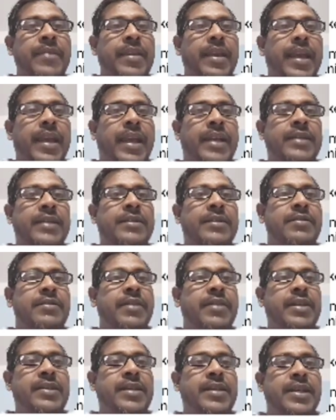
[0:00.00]
and
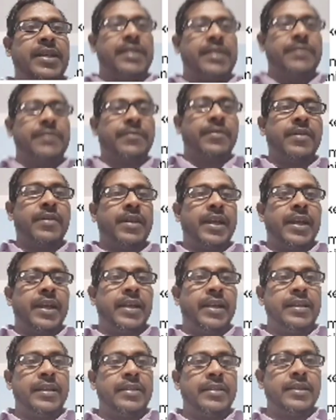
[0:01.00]
stretches for a
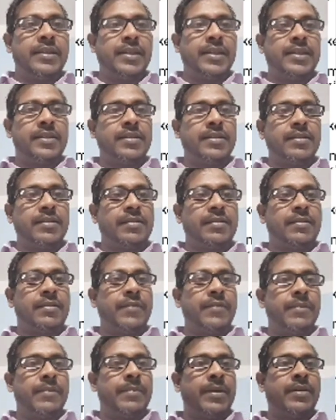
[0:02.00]
distance of
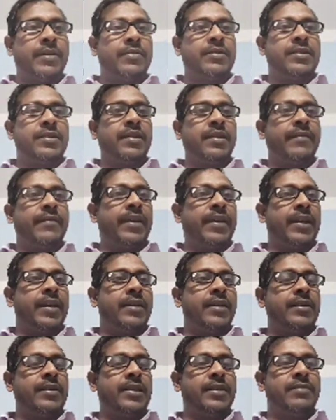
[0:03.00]
about
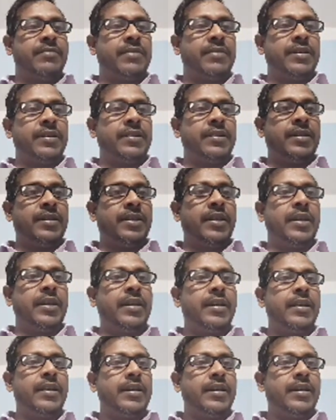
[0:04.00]
720
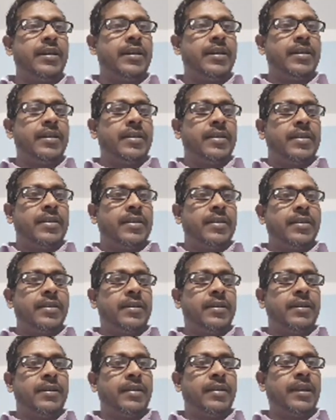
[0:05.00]

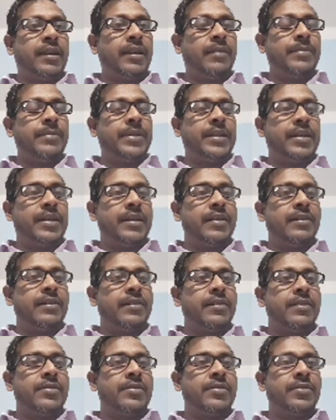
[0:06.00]
kilometers,
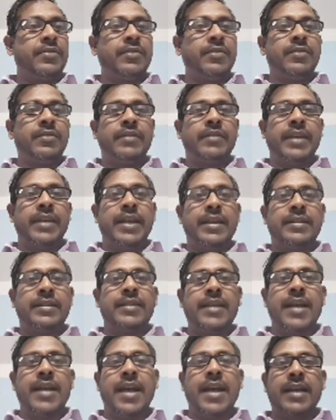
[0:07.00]
also known as
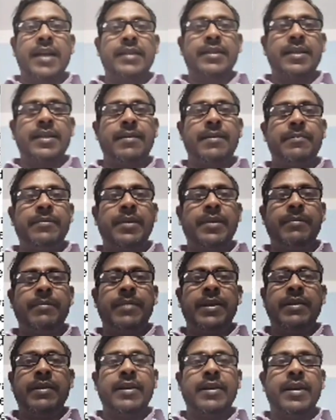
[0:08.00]
the Assam
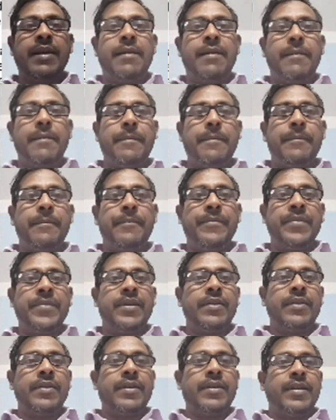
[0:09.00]
Himalaya.
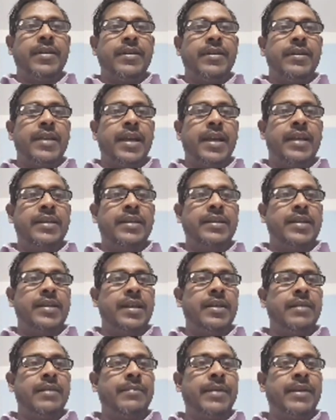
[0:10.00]
The Eastern
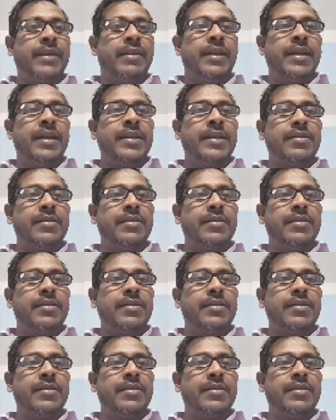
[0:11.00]
Himalayas